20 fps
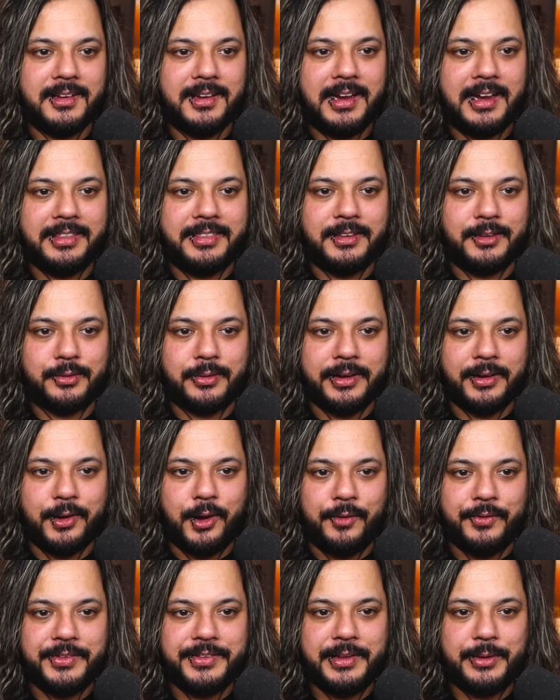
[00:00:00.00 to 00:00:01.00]
At this rate,
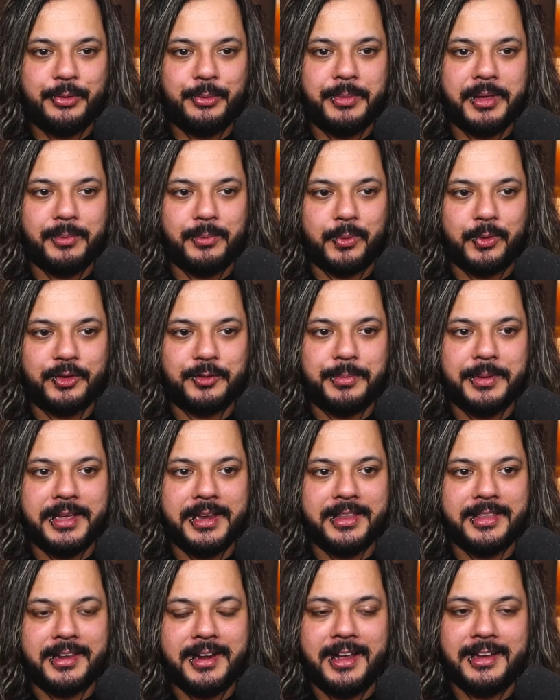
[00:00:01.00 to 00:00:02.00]
Coffee Stain will make more
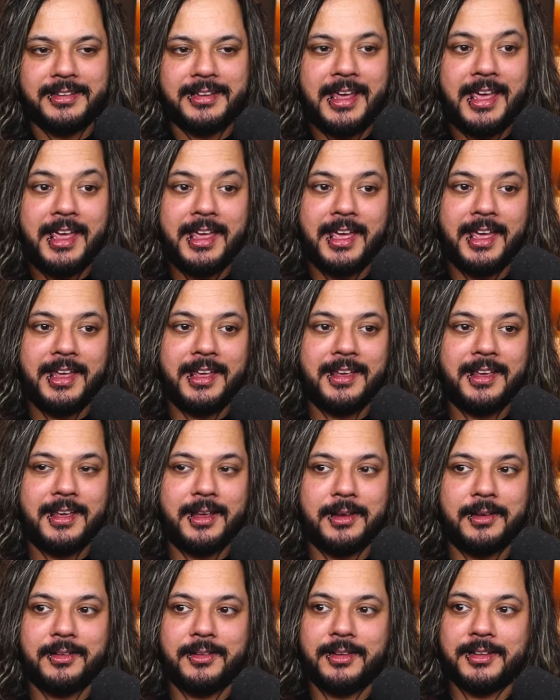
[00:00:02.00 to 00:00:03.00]
spaghetti than Heinz.
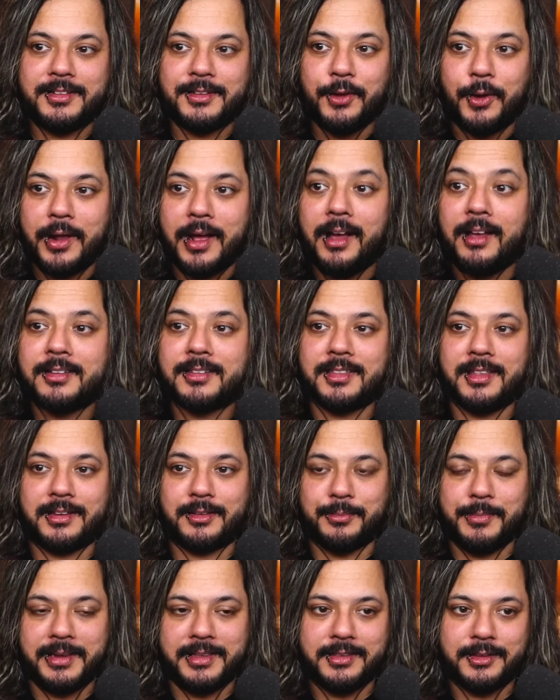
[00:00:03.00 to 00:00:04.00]
Hey. It's not us
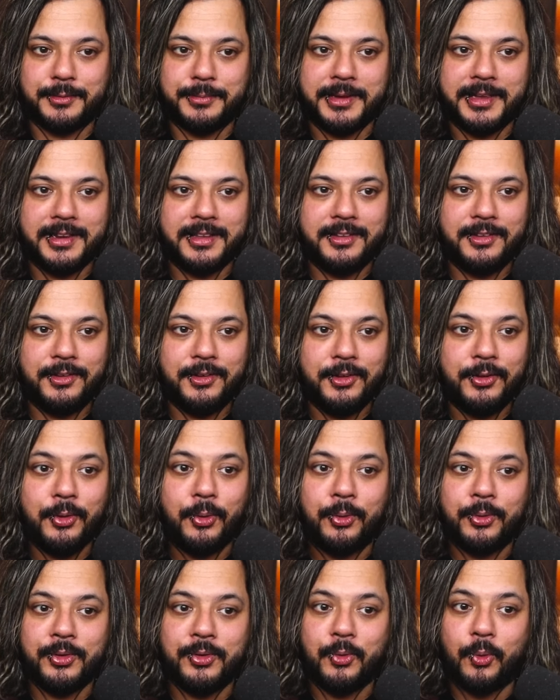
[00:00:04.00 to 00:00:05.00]
that's making the spaghetti.
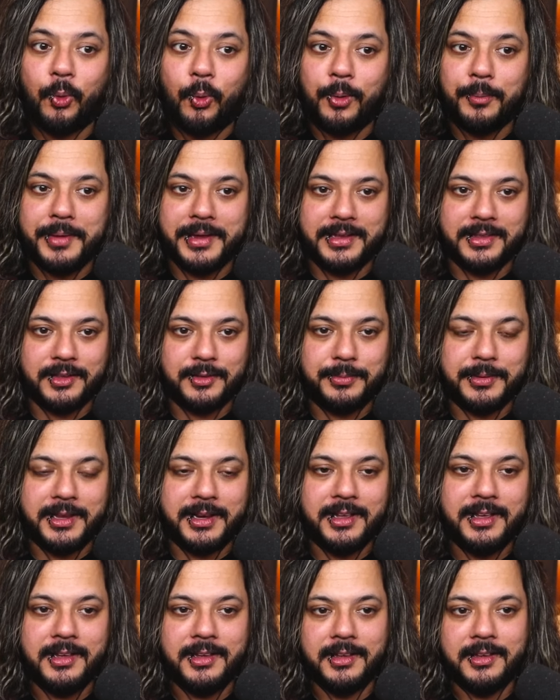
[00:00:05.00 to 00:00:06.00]
You're making the
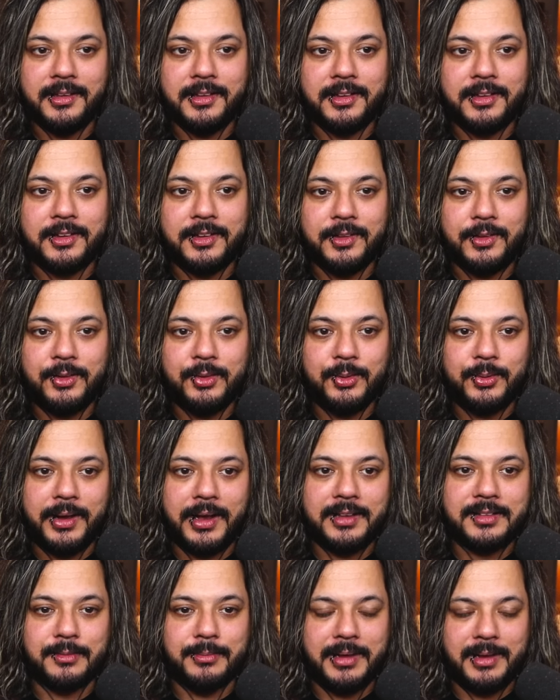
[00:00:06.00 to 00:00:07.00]
spaghetti. You
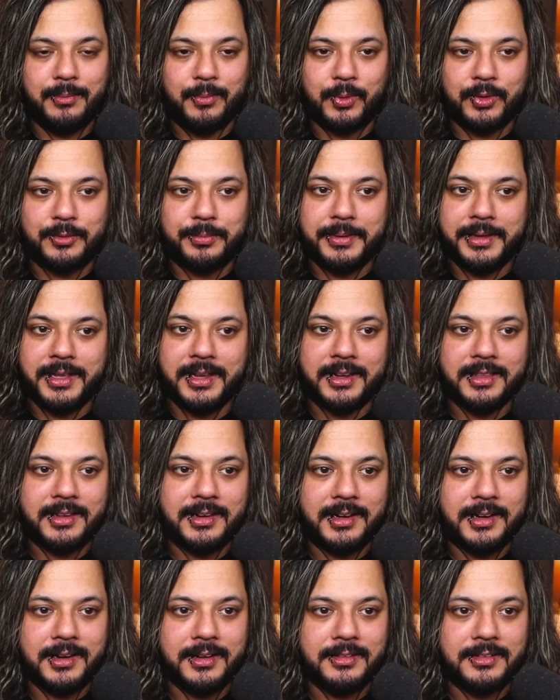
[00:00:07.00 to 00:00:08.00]
guys have made more spaghetti than
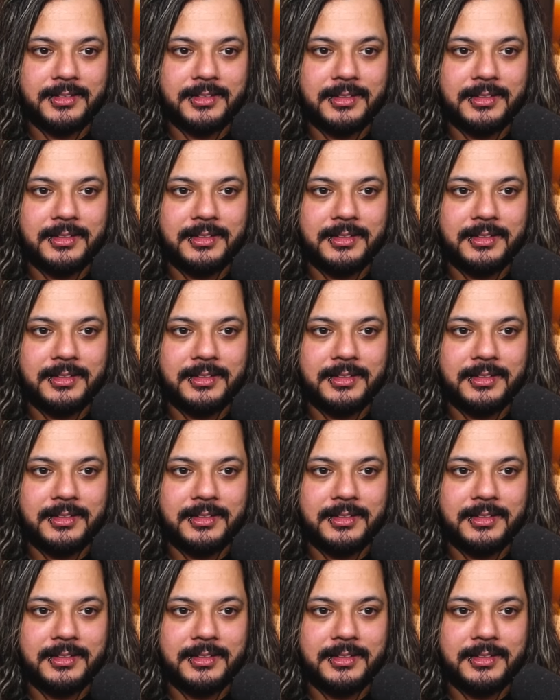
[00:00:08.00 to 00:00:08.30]
Heinz.